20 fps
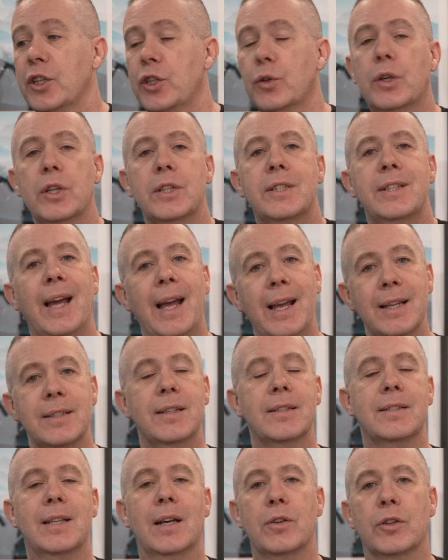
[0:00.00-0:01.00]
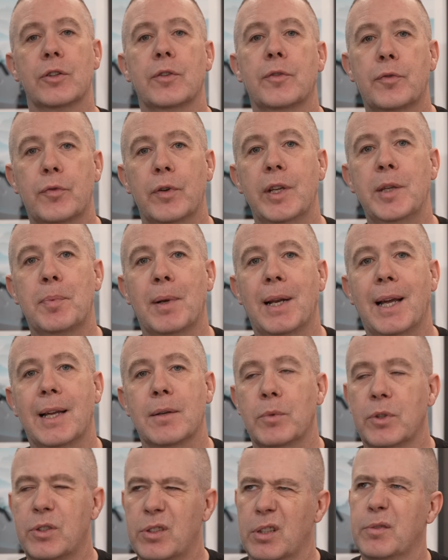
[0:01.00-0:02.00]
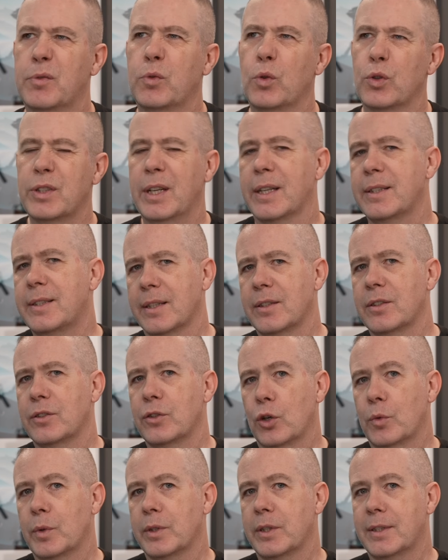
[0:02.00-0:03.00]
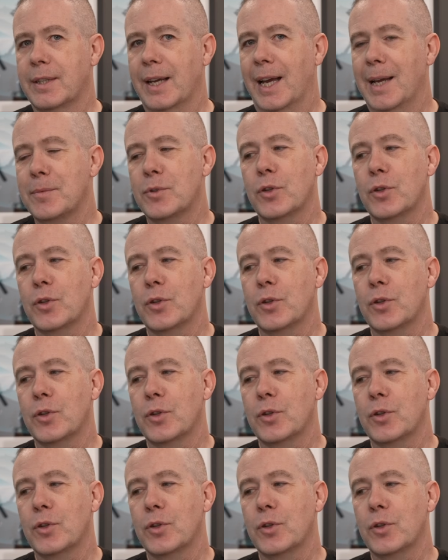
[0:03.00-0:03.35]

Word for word: You can test this out on the free plan, which unfortunately I didn't know at the time,